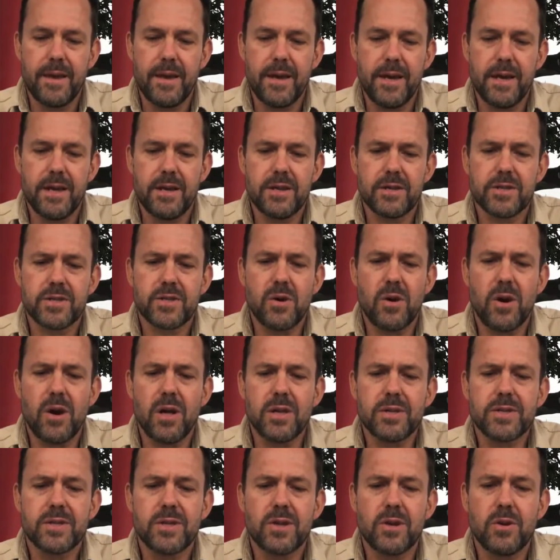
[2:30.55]
It is
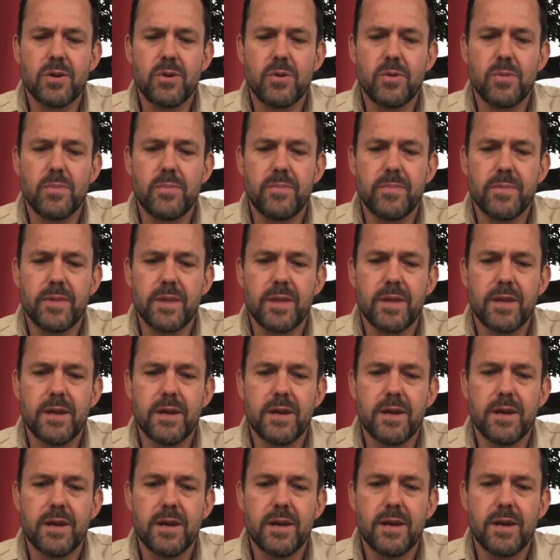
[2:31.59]
also
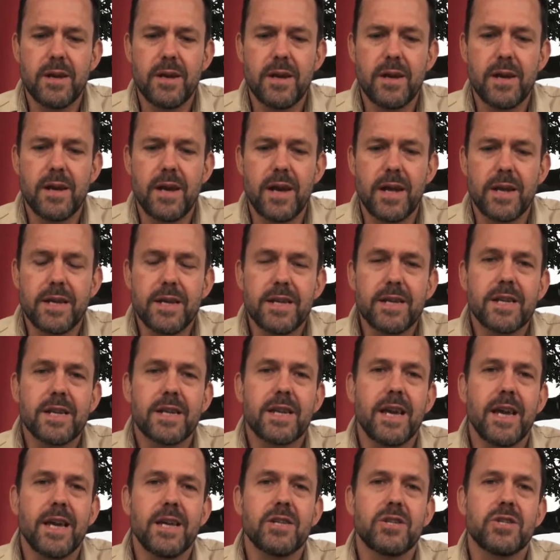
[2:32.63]
an
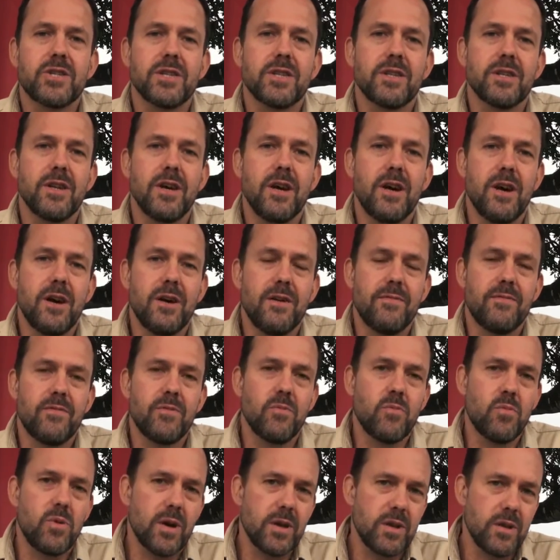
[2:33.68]
indication
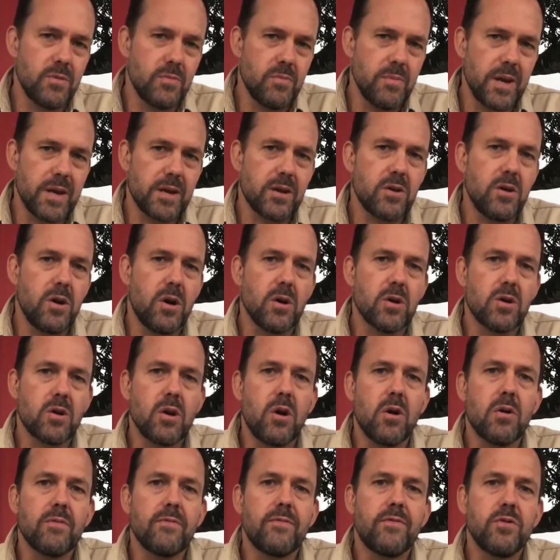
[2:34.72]
of what you might call
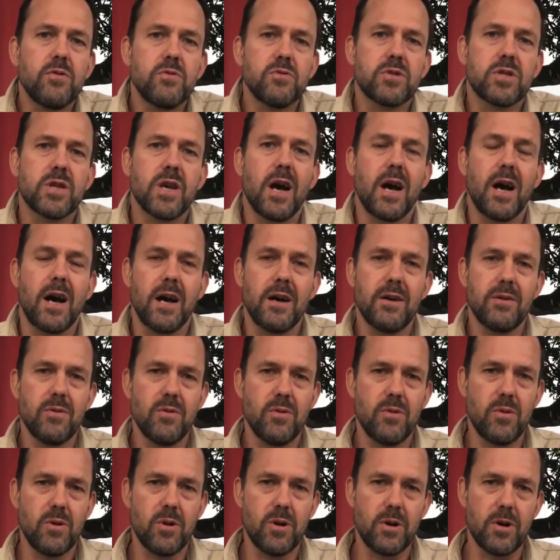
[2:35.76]
gongfu cha,
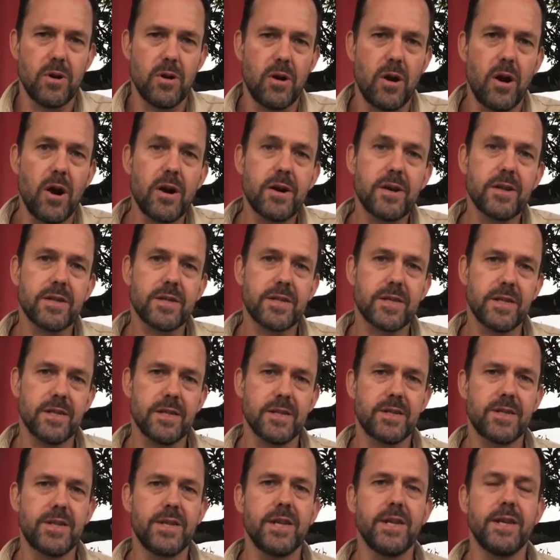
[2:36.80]
or
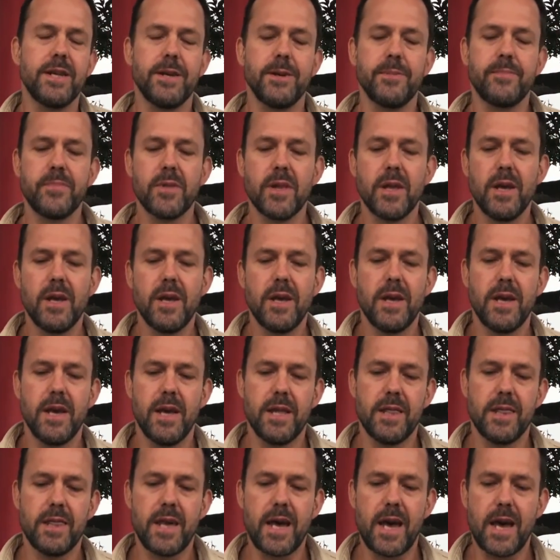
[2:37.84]
artisan tea,
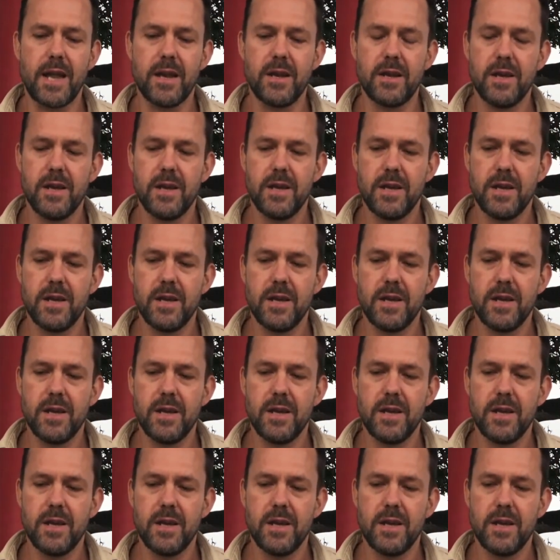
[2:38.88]
in that